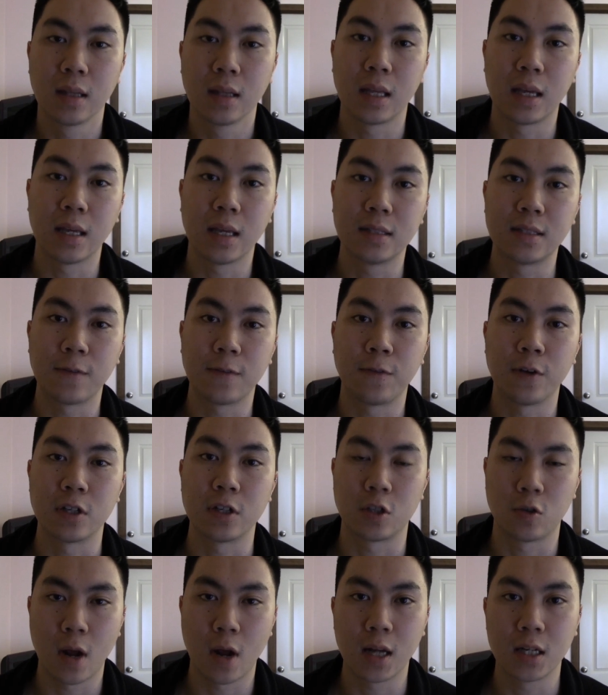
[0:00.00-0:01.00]
the
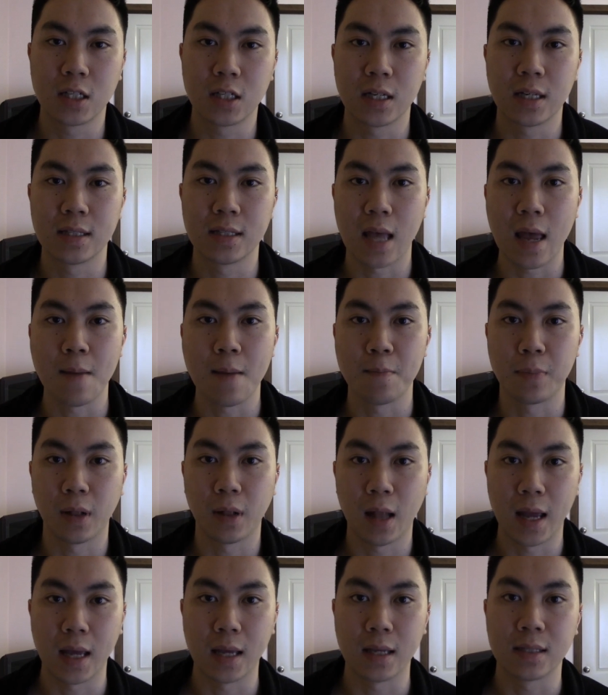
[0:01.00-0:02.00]
different strategies and
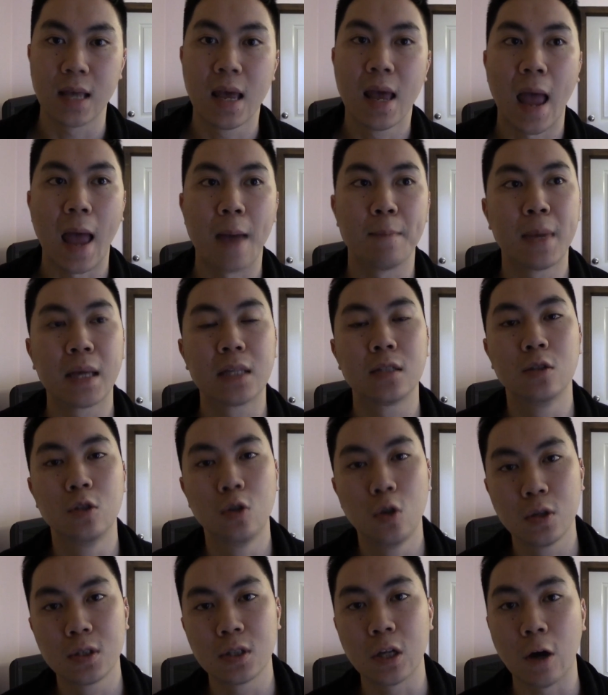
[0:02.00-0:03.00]
plays and makes
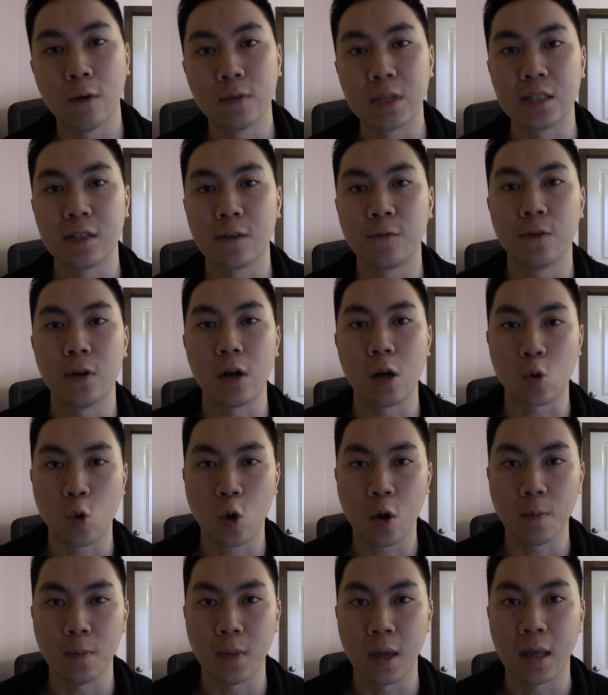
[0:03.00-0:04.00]
use of the different
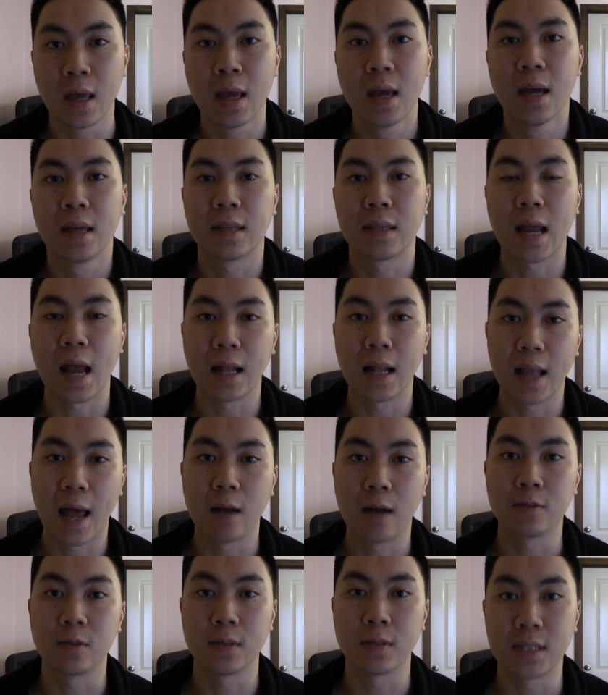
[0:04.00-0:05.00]
equipment that
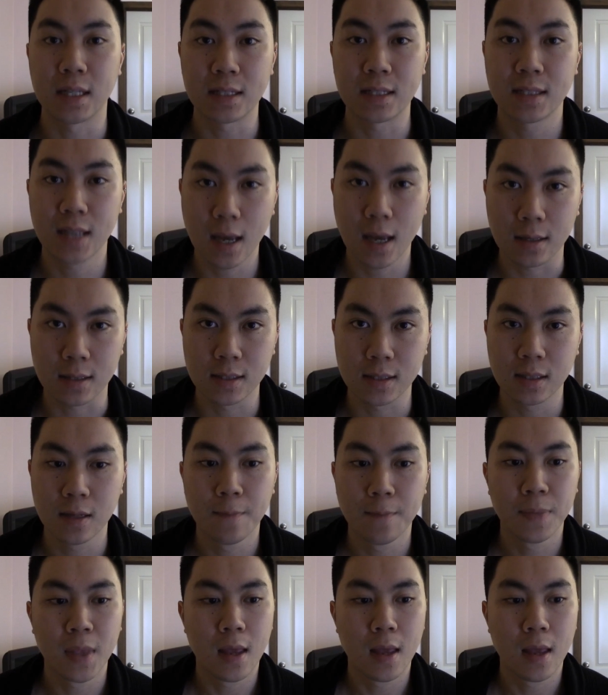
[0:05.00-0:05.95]
allows for success.